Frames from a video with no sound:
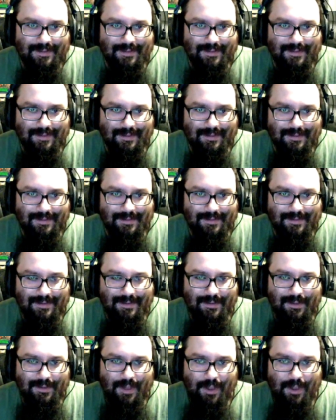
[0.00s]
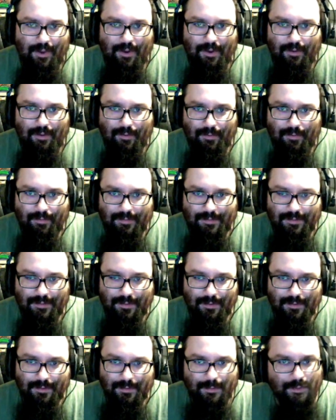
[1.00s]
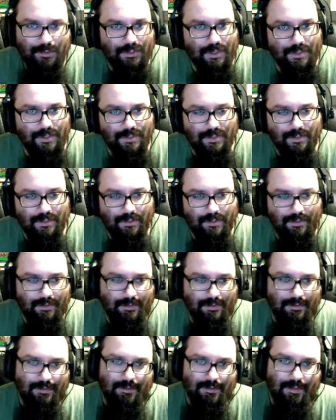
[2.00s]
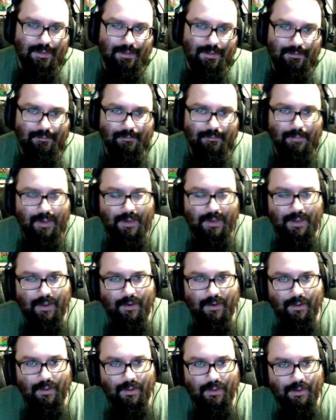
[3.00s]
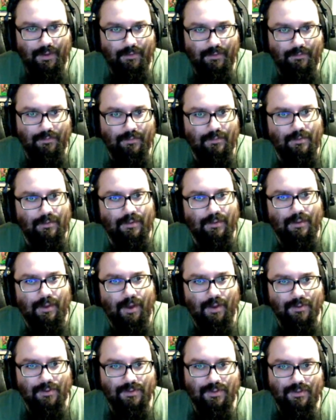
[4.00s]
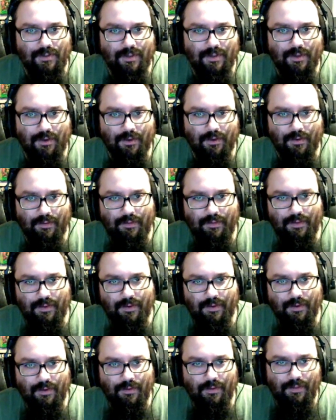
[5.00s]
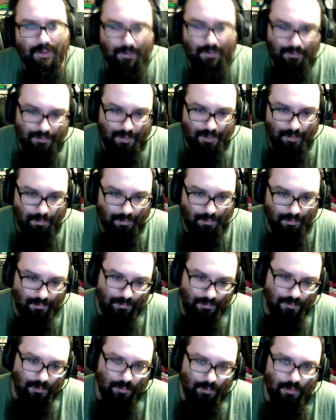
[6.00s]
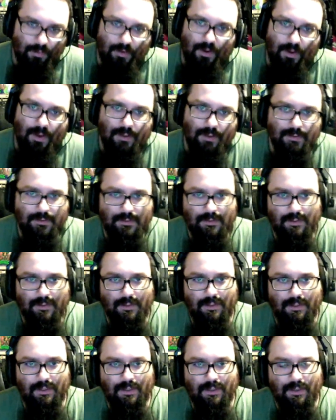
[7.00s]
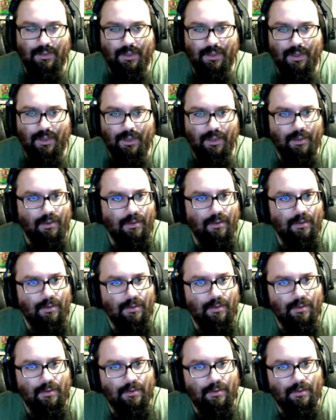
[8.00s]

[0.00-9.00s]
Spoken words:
He stole some treasure and they made out a lot. Also, the girl that double and triple crossed didn't die. Oh